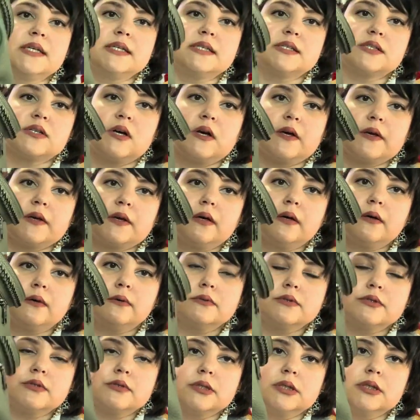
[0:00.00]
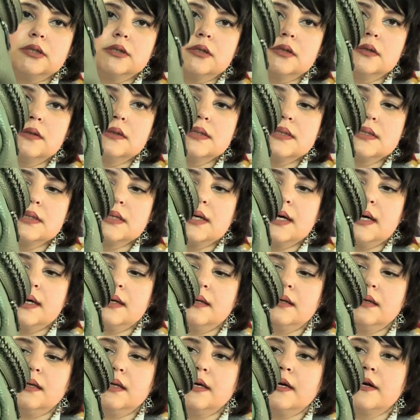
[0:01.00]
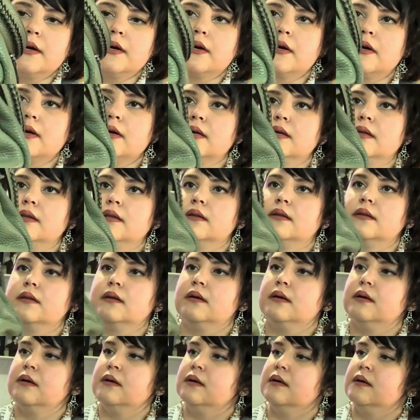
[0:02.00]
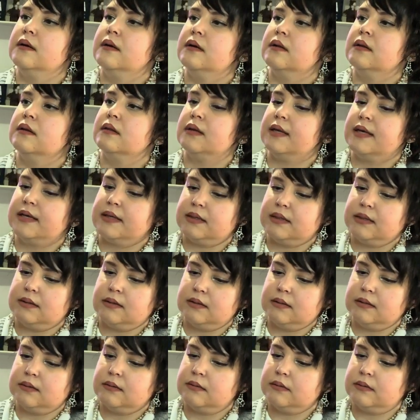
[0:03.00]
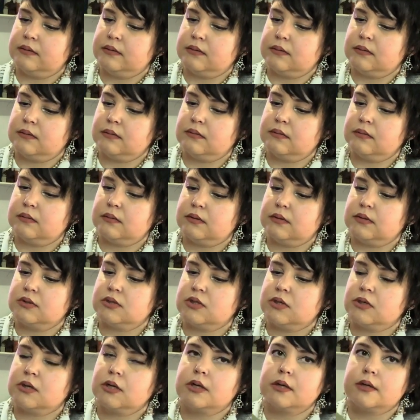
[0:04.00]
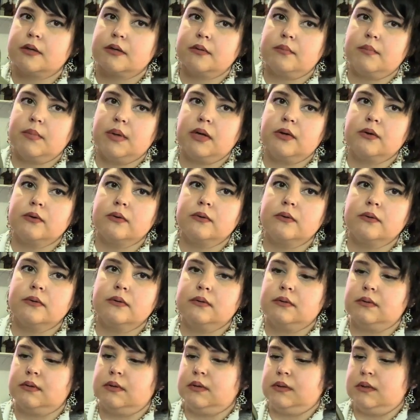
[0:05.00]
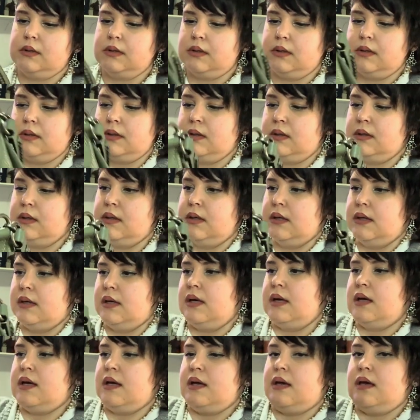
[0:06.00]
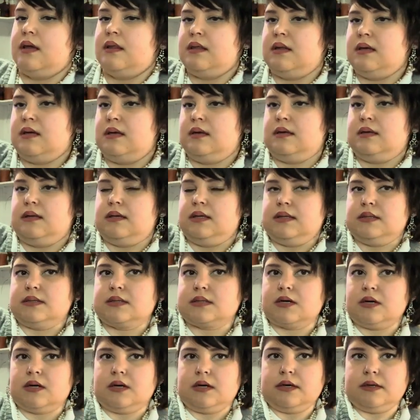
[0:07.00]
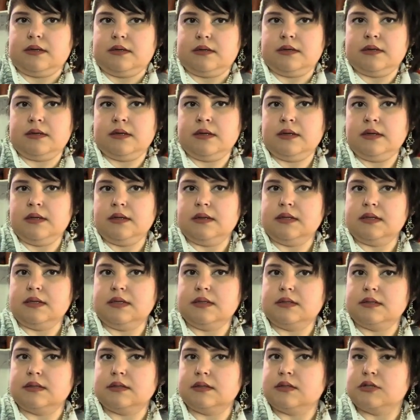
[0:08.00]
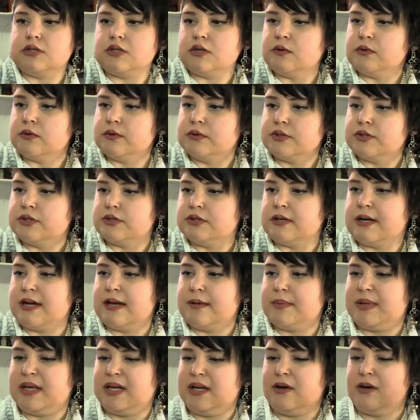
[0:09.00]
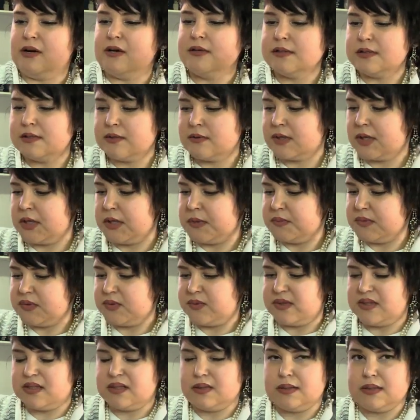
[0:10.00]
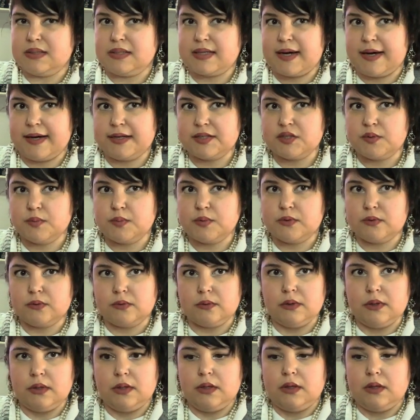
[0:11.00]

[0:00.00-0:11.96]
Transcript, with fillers: It's got coach written on the side there and like a dark metal. And then it's got this shoulder strap. And it also comes with a detachable